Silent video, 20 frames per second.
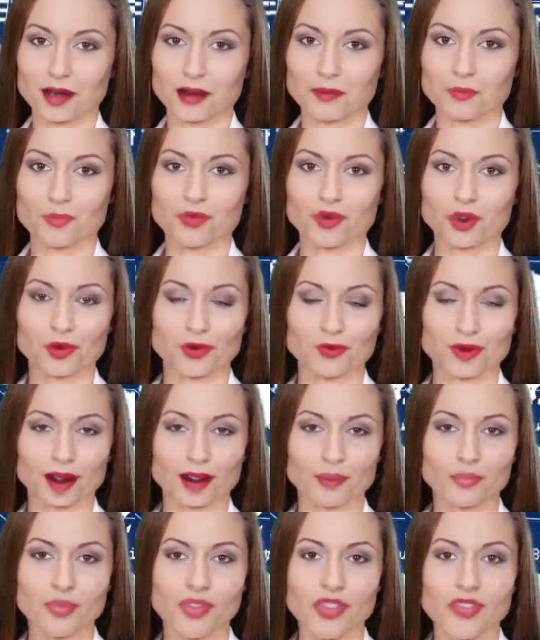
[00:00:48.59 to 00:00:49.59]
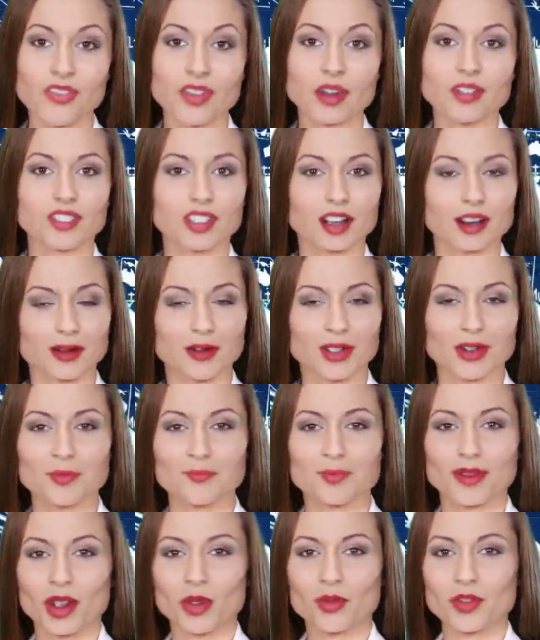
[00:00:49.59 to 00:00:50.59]
and programs that tell a
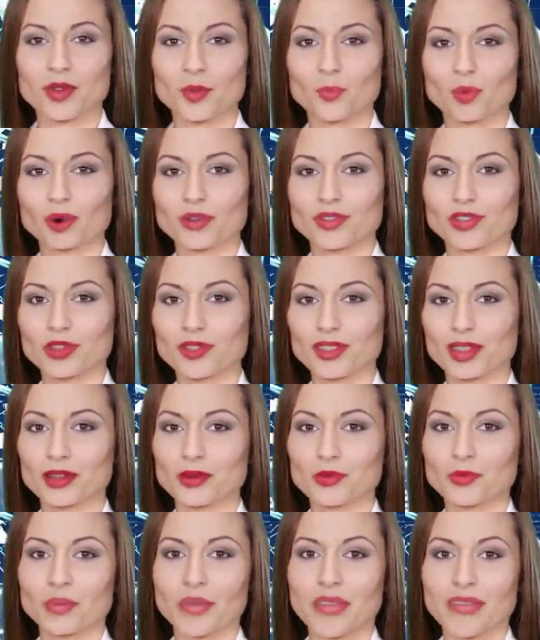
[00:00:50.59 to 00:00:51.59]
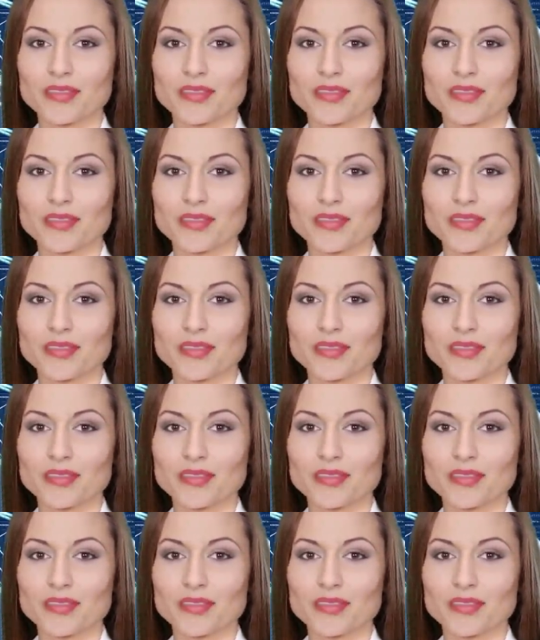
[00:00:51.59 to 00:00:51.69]
computer what to do.